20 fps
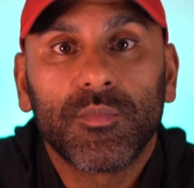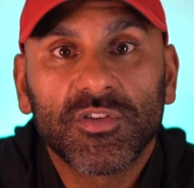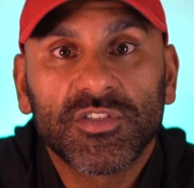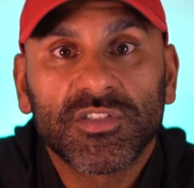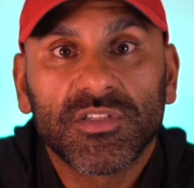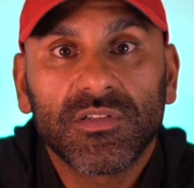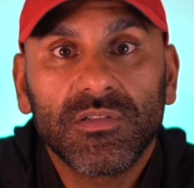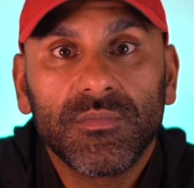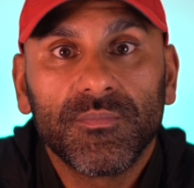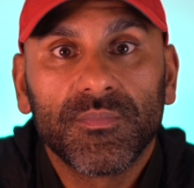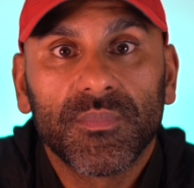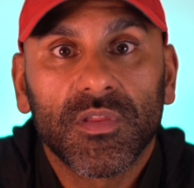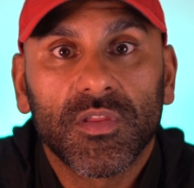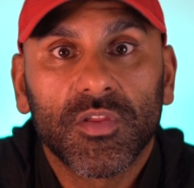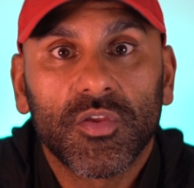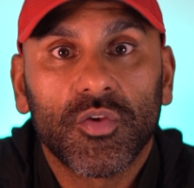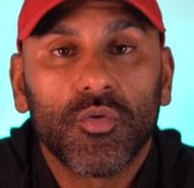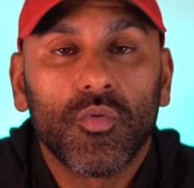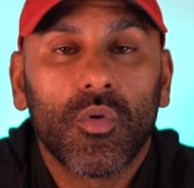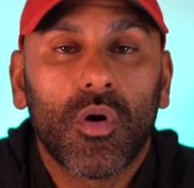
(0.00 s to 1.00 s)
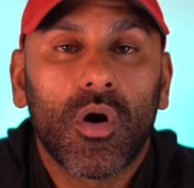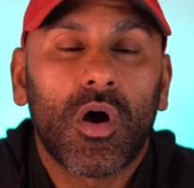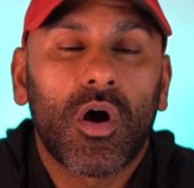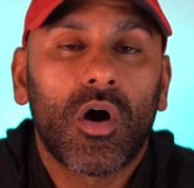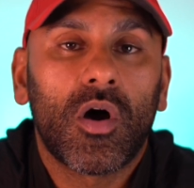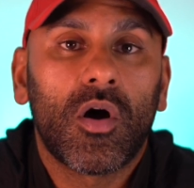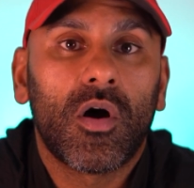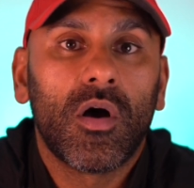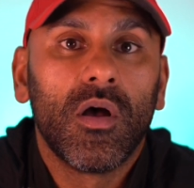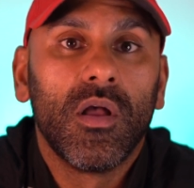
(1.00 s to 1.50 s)
muscle, you
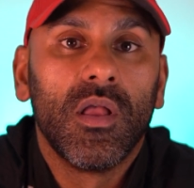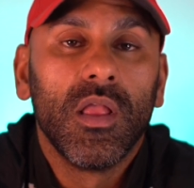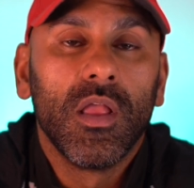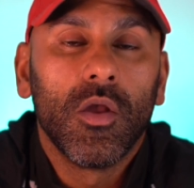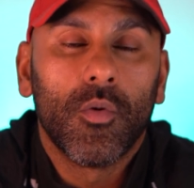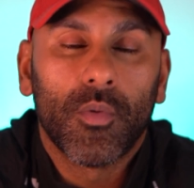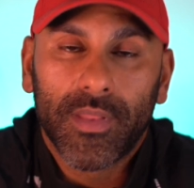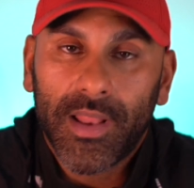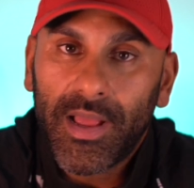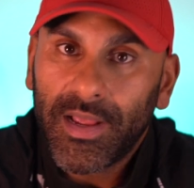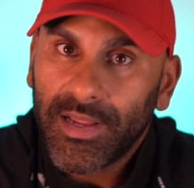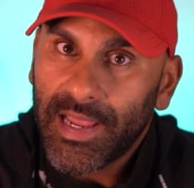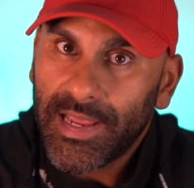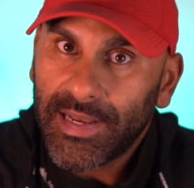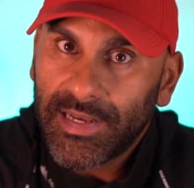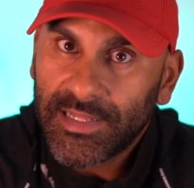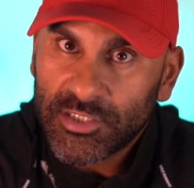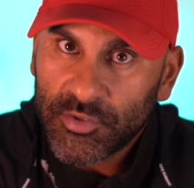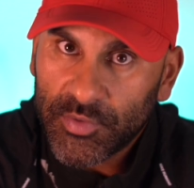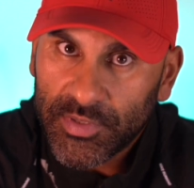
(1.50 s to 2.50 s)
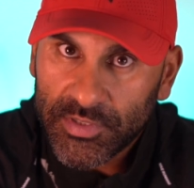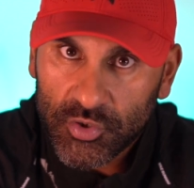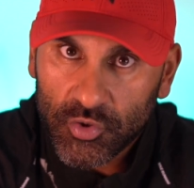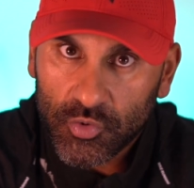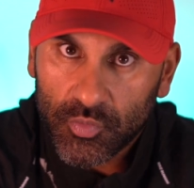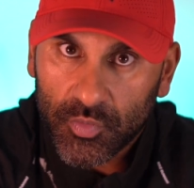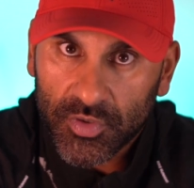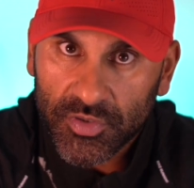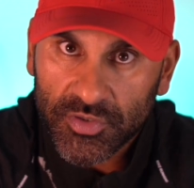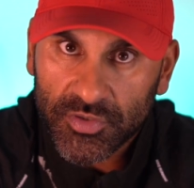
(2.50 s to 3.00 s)
are, without getting into it too
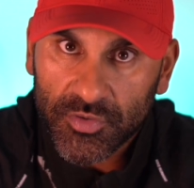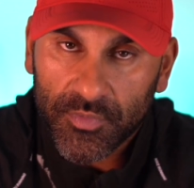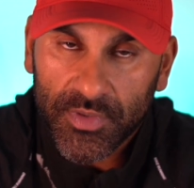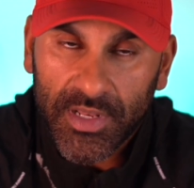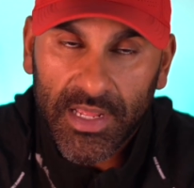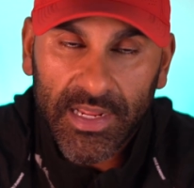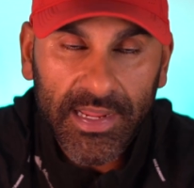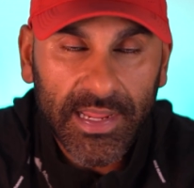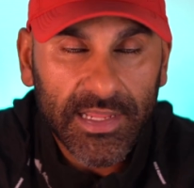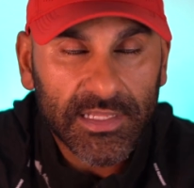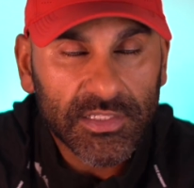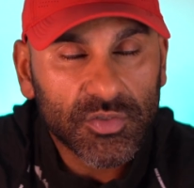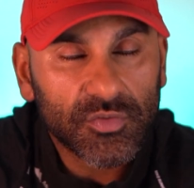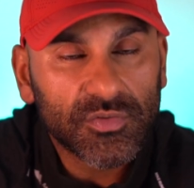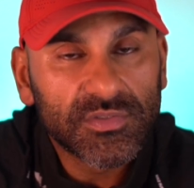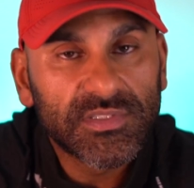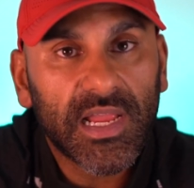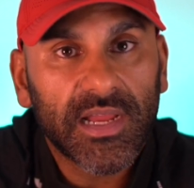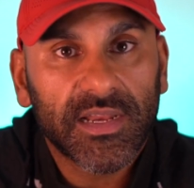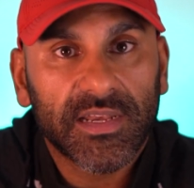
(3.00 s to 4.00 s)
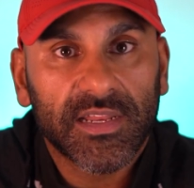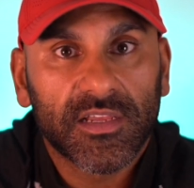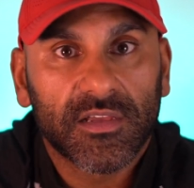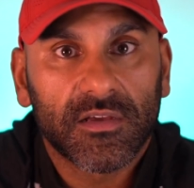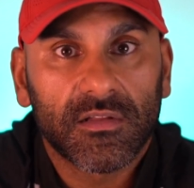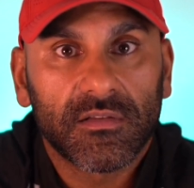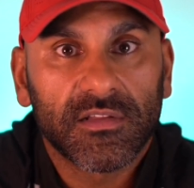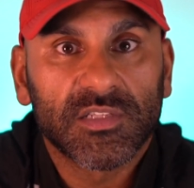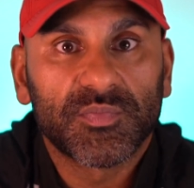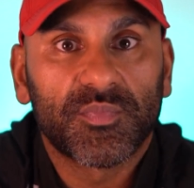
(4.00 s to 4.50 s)
much, without getting too
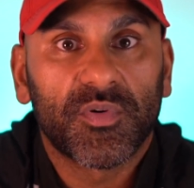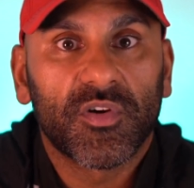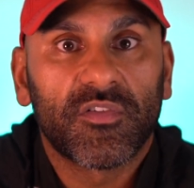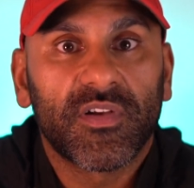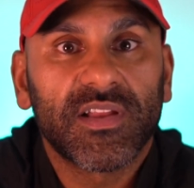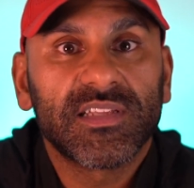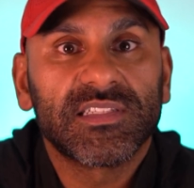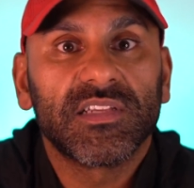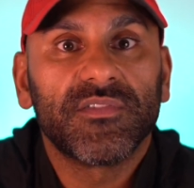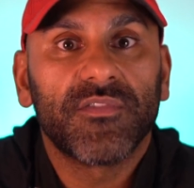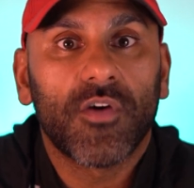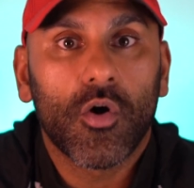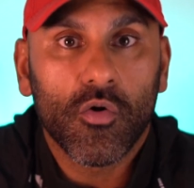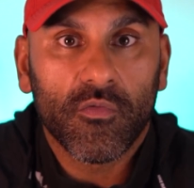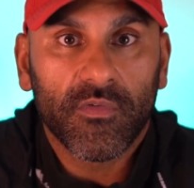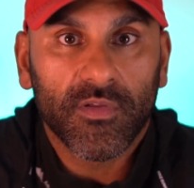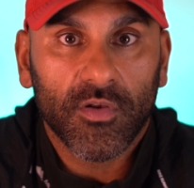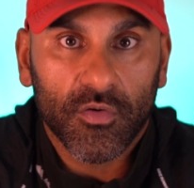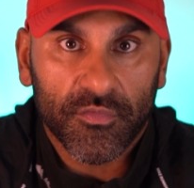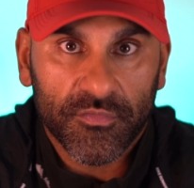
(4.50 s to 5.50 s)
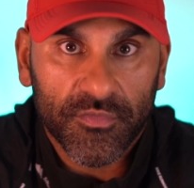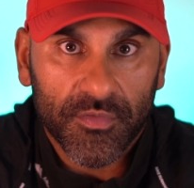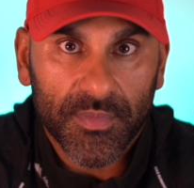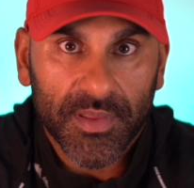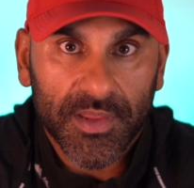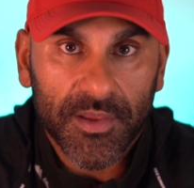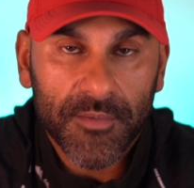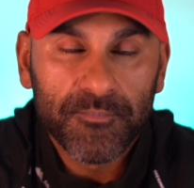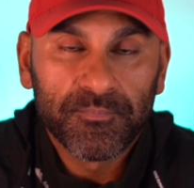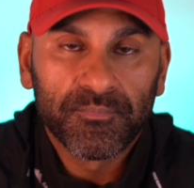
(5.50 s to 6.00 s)
technical, it's progressive overload for
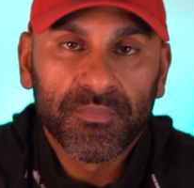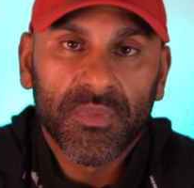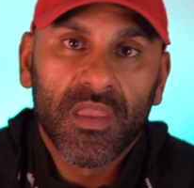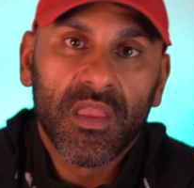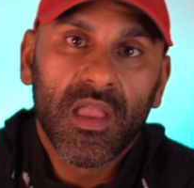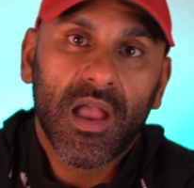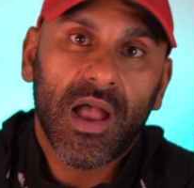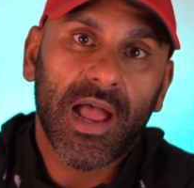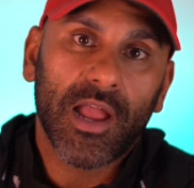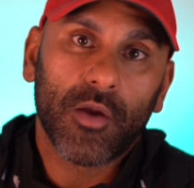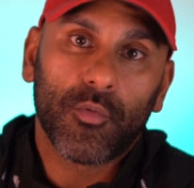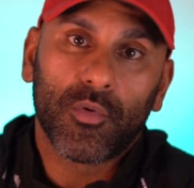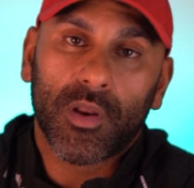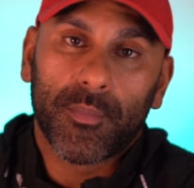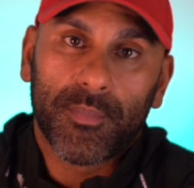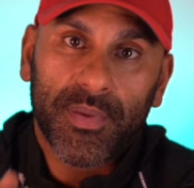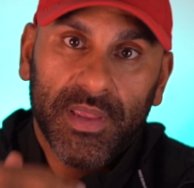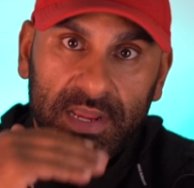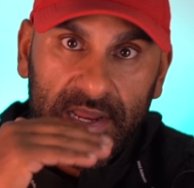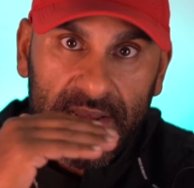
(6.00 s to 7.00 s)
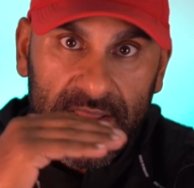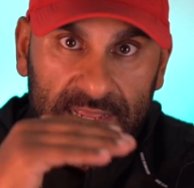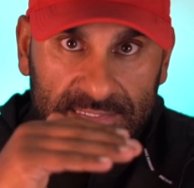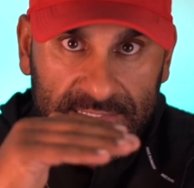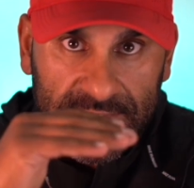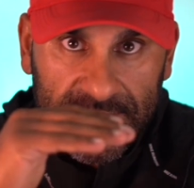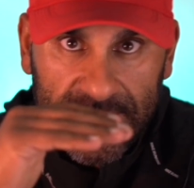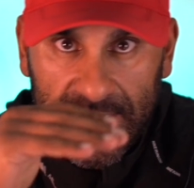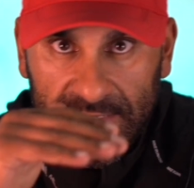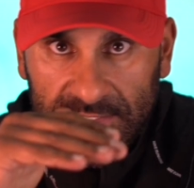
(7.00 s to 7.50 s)
me. I want to pick an
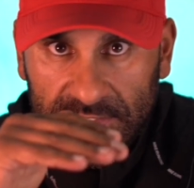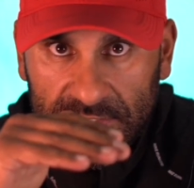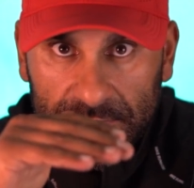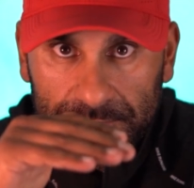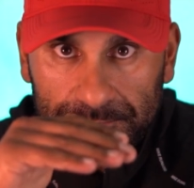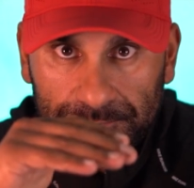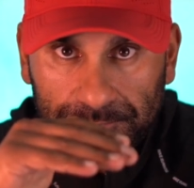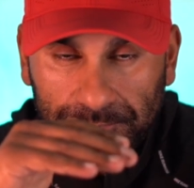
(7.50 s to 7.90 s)
exercise.